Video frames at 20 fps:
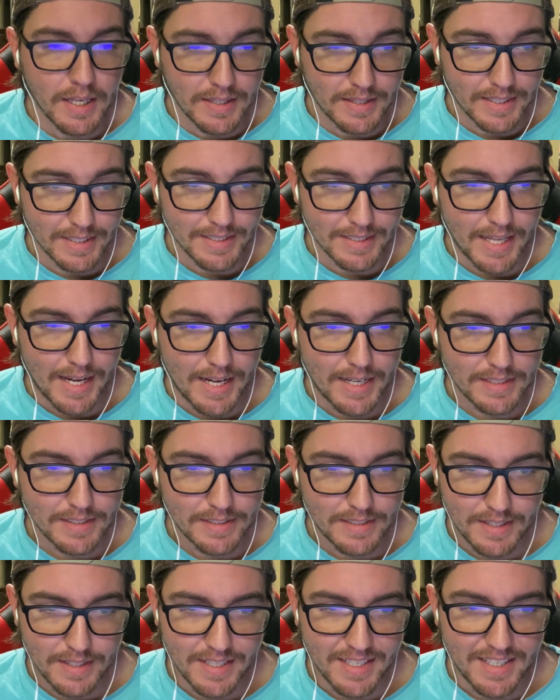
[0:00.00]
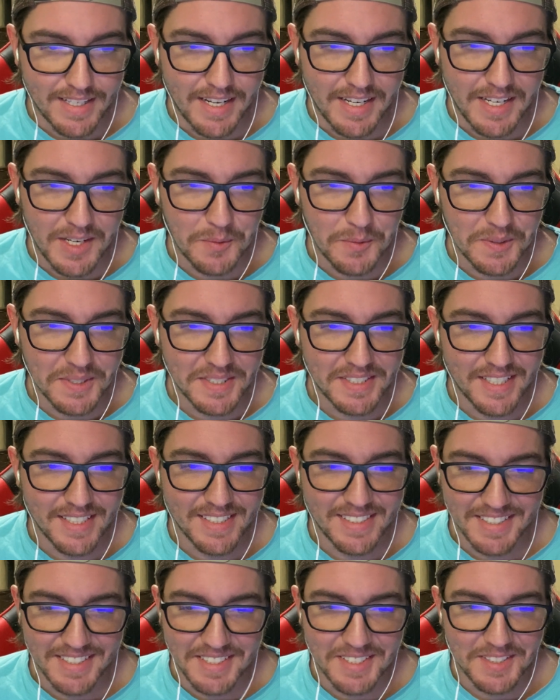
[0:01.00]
the last thing anyone says on